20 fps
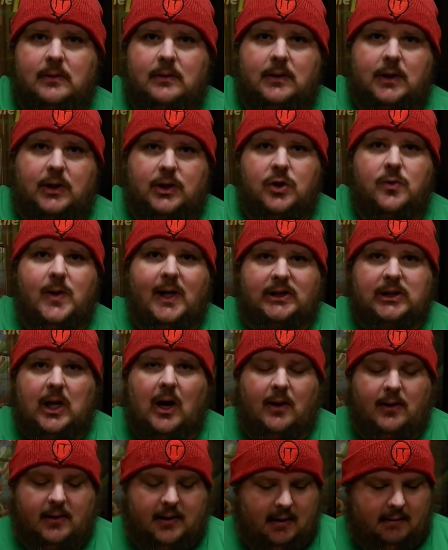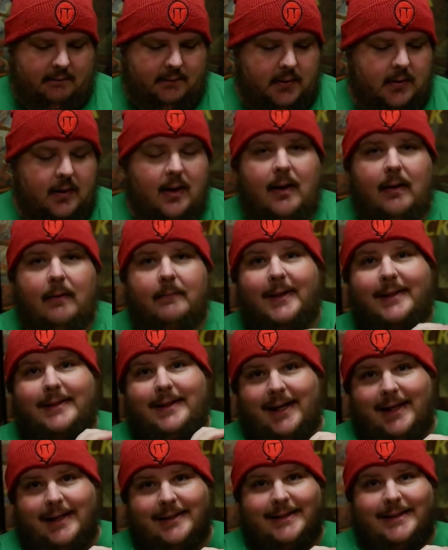the US hardcover. But
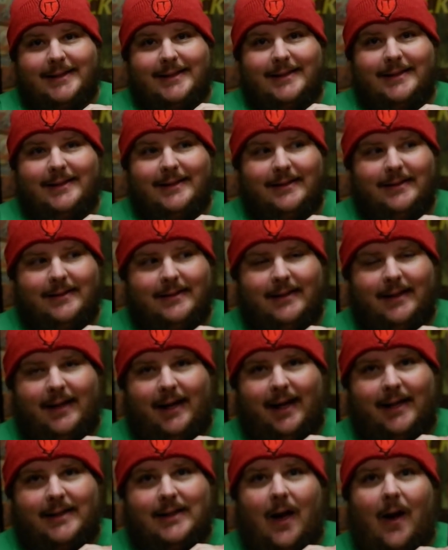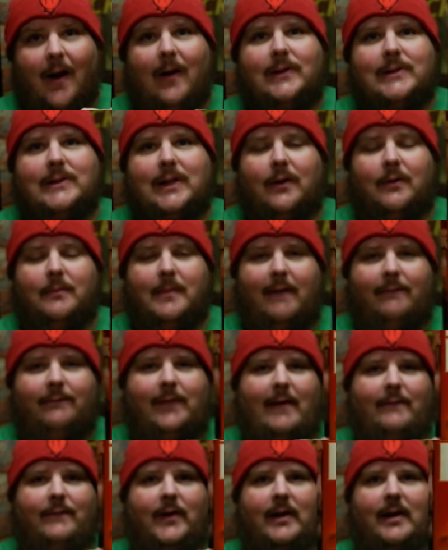this, it's also my
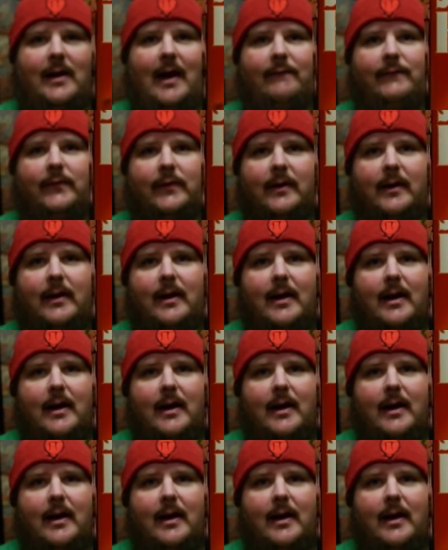favorite cover.